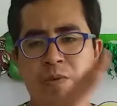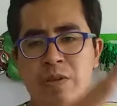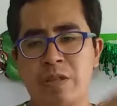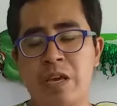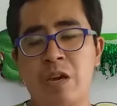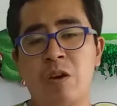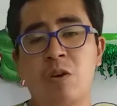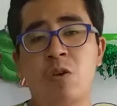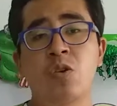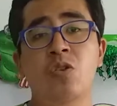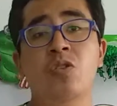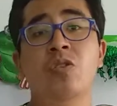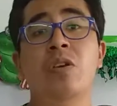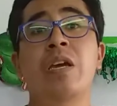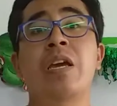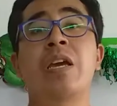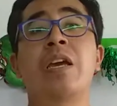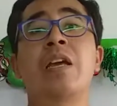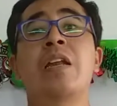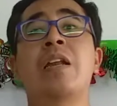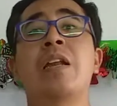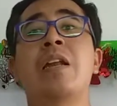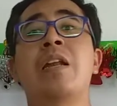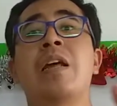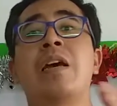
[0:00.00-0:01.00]
videos,
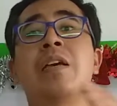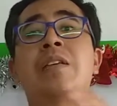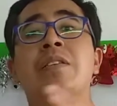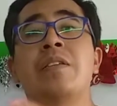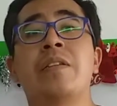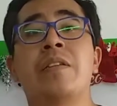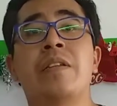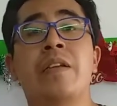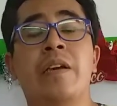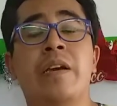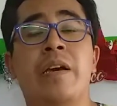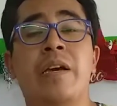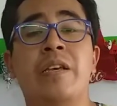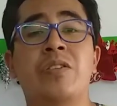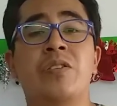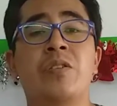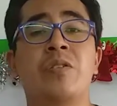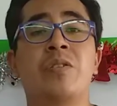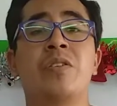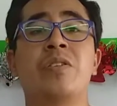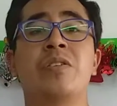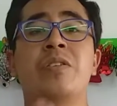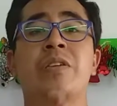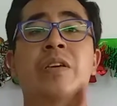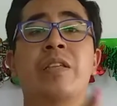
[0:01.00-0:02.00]
en las
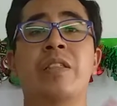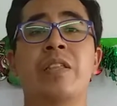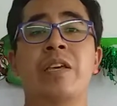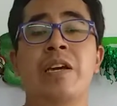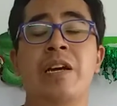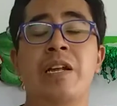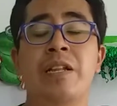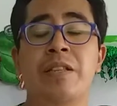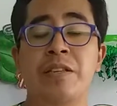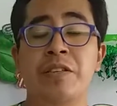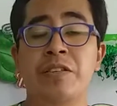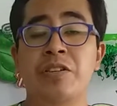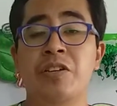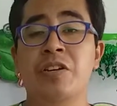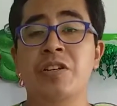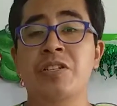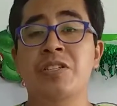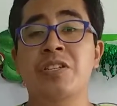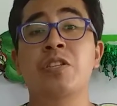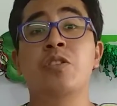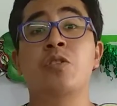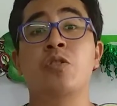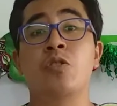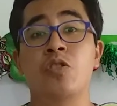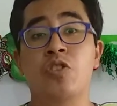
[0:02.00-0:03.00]
indicaciones que diga el
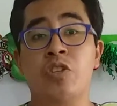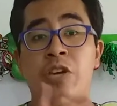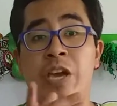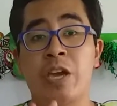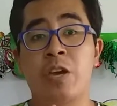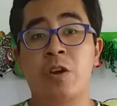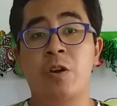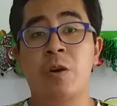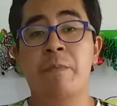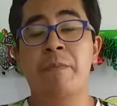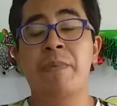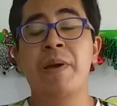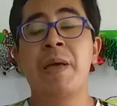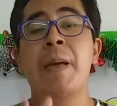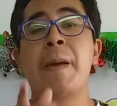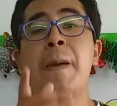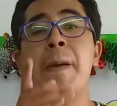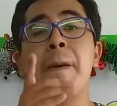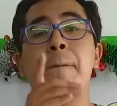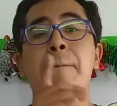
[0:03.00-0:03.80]
teachercito Jacob,